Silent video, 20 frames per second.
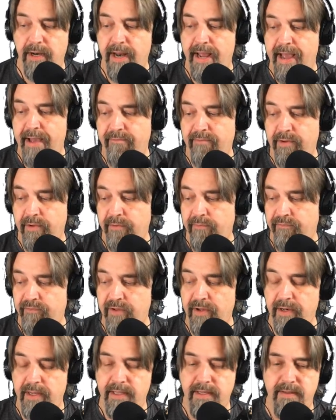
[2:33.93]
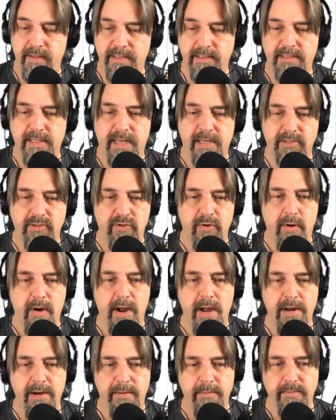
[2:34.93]
have to fill in these extra
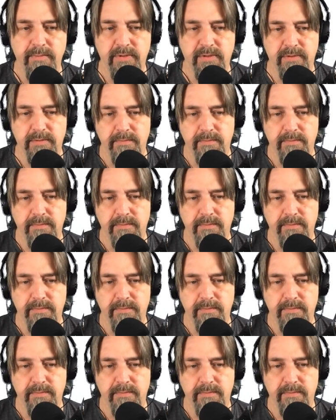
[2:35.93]
items.